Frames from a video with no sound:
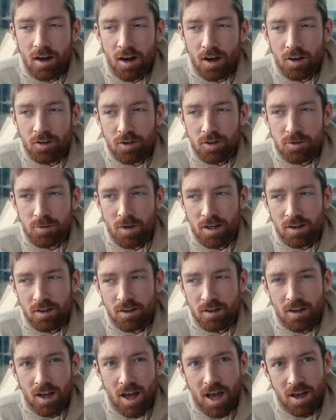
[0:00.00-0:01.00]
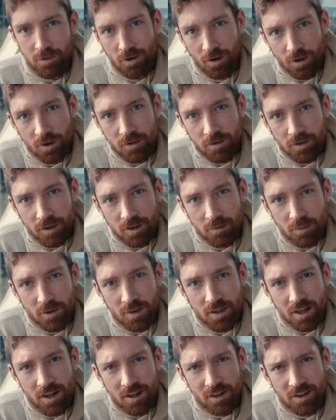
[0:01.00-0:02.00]
Others might have heard of it,
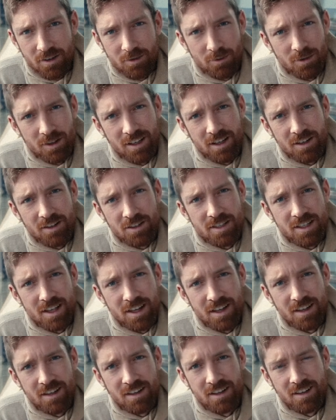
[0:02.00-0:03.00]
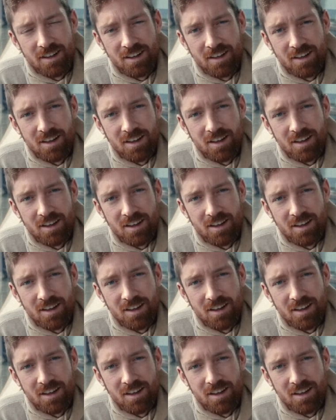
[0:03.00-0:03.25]
but they don't really understand